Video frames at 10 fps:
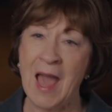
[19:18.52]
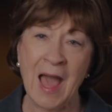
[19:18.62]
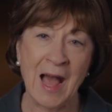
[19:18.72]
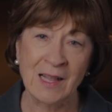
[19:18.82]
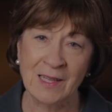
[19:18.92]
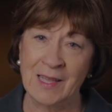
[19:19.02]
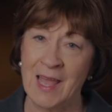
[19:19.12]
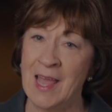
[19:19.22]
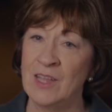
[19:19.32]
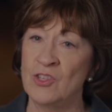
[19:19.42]

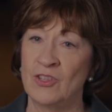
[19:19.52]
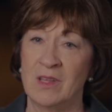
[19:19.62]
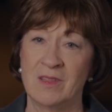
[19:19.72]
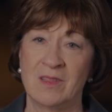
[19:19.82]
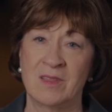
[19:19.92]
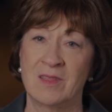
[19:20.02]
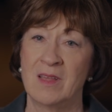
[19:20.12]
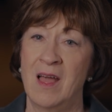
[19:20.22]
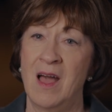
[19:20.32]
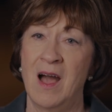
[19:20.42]
allegations,
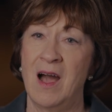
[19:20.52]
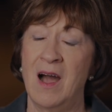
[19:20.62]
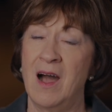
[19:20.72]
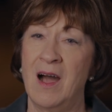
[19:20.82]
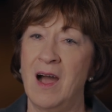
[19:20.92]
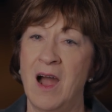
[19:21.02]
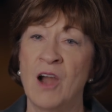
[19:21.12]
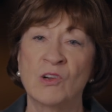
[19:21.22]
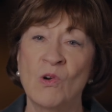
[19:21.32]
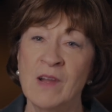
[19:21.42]

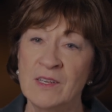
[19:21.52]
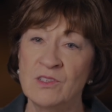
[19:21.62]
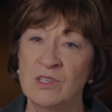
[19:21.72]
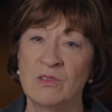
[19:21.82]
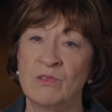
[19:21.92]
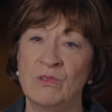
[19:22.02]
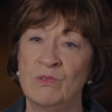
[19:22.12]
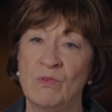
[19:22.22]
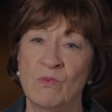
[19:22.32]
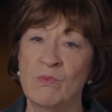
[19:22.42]
are going
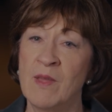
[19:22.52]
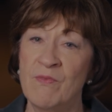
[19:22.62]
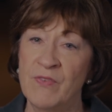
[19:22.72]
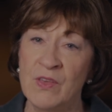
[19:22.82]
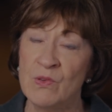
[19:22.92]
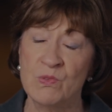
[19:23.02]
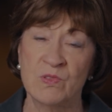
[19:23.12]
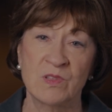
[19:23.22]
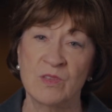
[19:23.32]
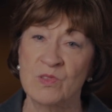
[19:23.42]
to
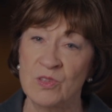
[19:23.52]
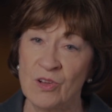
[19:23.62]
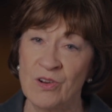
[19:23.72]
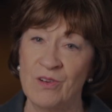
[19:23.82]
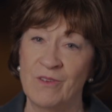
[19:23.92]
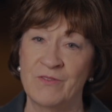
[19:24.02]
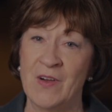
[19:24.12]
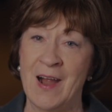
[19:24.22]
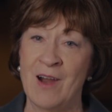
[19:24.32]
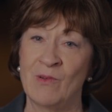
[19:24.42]
refuse to serve
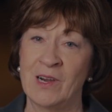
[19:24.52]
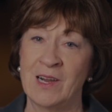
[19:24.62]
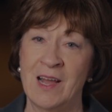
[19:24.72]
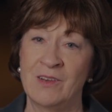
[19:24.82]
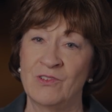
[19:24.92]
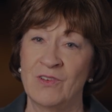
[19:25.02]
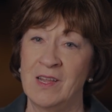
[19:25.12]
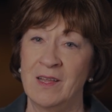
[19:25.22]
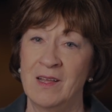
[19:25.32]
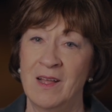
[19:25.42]
our country.